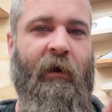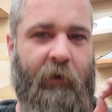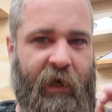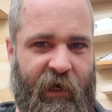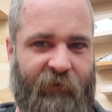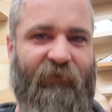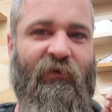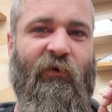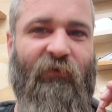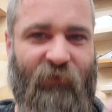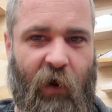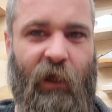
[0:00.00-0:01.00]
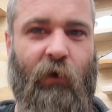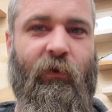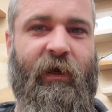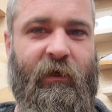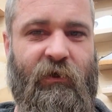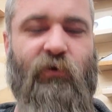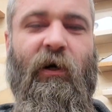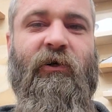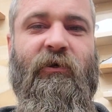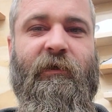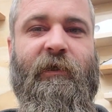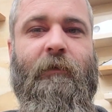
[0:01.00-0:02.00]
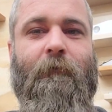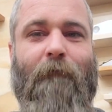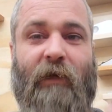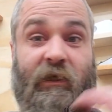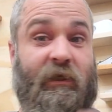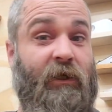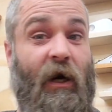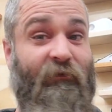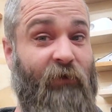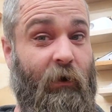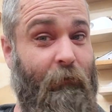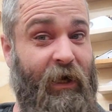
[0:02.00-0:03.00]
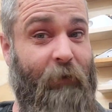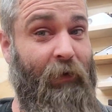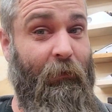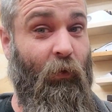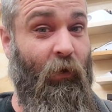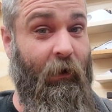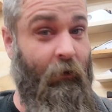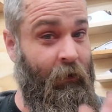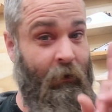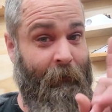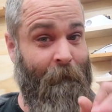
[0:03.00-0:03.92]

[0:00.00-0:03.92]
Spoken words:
if you follow the instructions, because not very many people will.